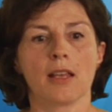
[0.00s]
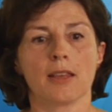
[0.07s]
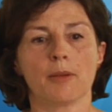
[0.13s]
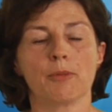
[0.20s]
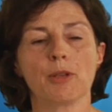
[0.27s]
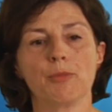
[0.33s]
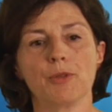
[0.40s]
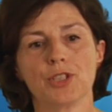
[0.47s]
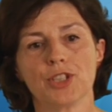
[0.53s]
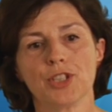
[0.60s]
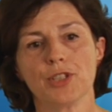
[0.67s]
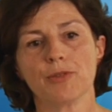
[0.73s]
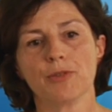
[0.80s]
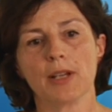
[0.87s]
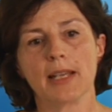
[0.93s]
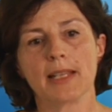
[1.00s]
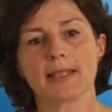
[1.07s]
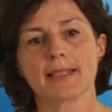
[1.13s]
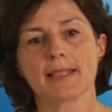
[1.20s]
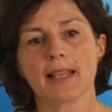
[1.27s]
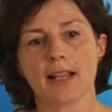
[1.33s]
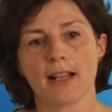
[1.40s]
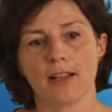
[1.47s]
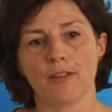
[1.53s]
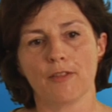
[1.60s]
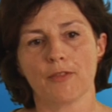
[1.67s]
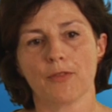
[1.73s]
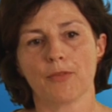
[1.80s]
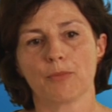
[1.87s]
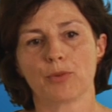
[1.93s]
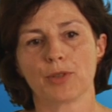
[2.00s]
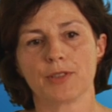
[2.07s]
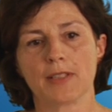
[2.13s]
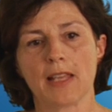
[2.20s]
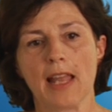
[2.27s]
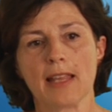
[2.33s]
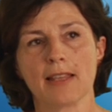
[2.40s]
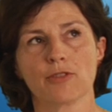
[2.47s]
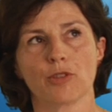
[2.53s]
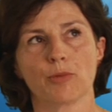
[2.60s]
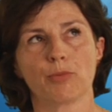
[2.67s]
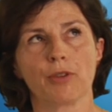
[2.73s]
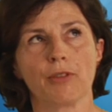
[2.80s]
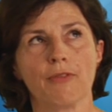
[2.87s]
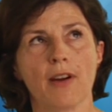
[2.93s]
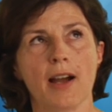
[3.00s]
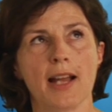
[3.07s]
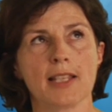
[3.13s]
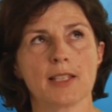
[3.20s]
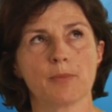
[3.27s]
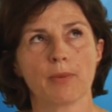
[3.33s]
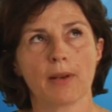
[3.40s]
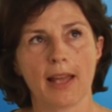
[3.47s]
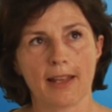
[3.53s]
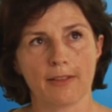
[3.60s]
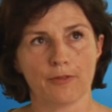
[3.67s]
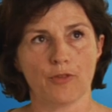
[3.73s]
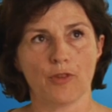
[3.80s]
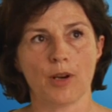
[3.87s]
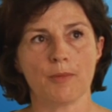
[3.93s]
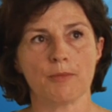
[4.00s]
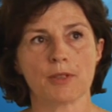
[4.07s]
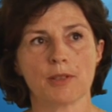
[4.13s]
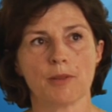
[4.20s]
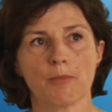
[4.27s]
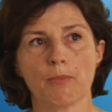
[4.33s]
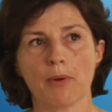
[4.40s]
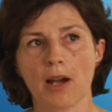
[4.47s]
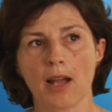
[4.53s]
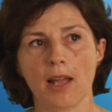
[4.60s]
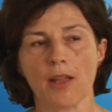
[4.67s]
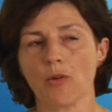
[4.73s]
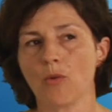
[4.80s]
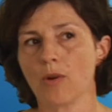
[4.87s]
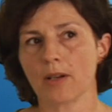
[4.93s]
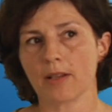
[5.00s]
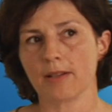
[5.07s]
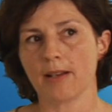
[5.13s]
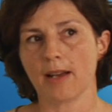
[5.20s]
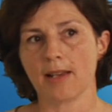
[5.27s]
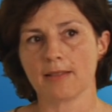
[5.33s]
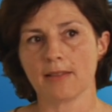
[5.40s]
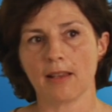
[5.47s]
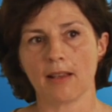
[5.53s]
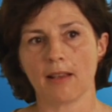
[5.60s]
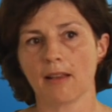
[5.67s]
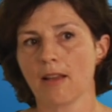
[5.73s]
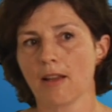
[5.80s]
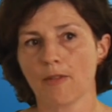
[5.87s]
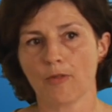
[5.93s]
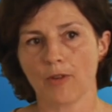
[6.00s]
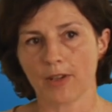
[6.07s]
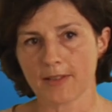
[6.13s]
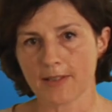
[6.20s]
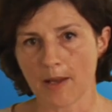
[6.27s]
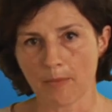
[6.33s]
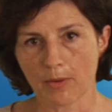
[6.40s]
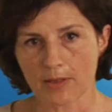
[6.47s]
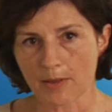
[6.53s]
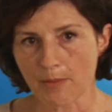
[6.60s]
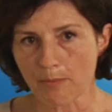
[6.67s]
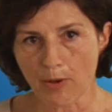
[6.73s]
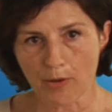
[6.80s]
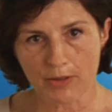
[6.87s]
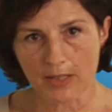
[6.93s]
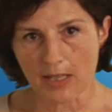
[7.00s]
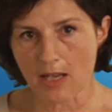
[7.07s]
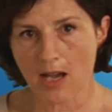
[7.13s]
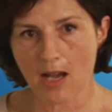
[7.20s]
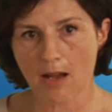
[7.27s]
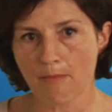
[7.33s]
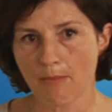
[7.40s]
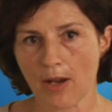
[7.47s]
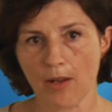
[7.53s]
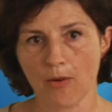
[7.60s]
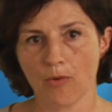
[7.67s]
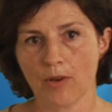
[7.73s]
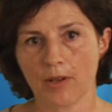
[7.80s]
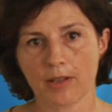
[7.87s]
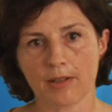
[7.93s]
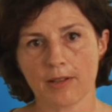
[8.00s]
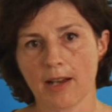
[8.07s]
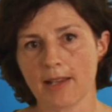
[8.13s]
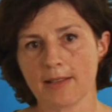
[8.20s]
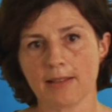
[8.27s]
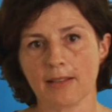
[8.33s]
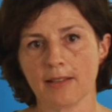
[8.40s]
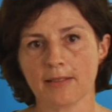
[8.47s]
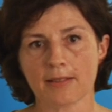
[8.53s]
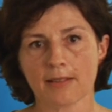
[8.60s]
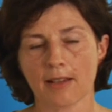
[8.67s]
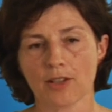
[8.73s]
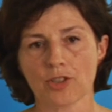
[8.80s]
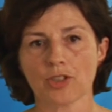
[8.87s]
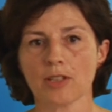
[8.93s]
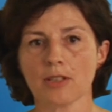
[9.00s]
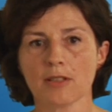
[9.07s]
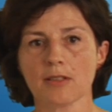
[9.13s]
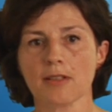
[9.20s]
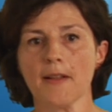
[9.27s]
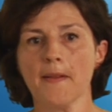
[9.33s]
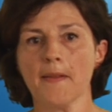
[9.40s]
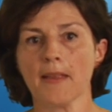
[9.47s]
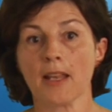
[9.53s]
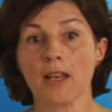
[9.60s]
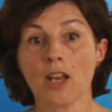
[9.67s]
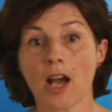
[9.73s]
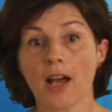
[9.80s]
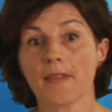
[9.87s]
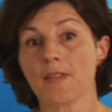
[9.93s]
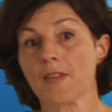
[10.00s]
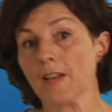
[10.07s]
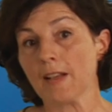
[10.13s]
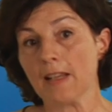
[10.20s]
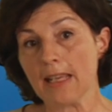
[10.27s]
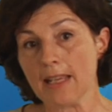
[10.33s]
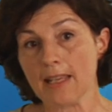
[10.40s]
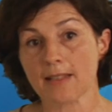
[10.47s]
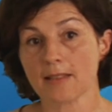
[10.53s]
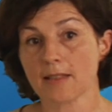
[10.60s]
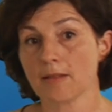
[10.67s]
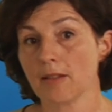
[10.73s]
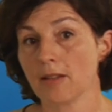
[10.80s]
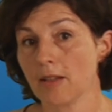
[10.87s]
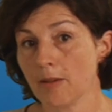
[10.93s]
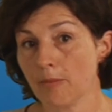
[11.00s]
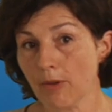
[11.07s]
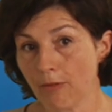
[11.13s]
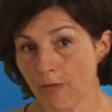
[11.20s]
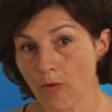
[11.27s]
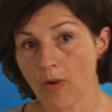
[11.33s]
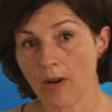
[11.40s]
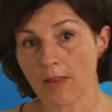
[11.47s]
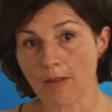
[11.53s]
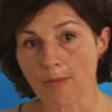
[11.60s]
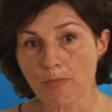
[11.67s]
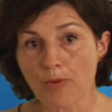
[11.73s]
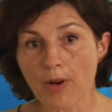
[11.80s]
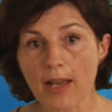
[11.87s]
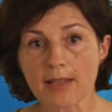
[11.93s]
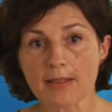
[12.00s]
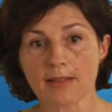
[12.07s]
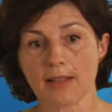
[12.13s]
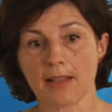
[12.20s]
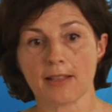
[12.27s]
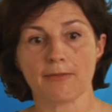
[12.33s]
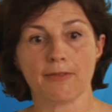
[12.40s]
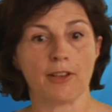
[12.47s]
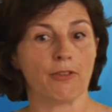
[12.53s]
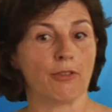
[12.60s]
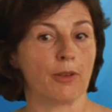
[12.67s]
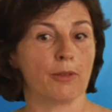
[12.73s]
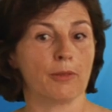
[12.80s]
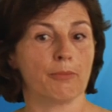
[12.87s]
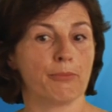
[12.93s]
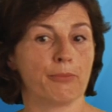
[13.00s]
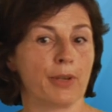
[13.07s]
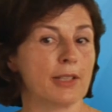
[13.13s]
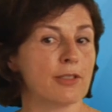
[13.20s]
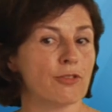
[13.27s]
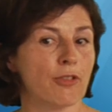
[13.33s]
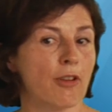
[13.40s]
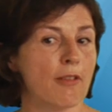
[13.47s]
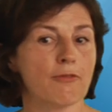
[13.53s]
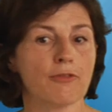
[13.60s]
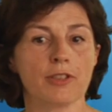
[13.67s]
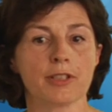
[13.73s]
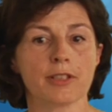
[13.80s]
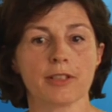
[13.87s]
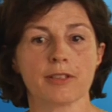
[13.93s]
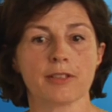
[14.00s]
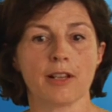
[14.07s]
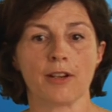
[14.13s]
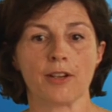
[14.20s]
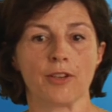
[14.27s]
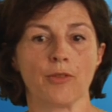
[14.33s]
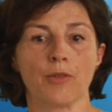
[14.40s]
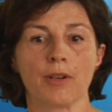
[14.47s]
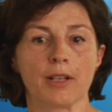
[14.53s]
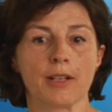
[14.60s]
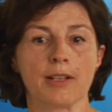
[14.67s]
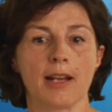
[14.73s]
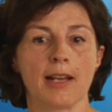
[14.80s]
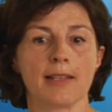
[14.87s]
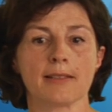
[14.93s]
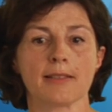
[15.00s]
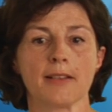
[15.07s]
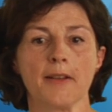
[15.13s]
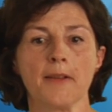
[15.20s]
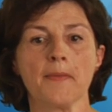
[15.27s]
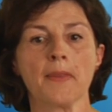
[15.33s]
WBGU itself presents or provides platforms by organizing, for example, symposia, by organizing discussions, not the least before the press, as federal press conferences are organized,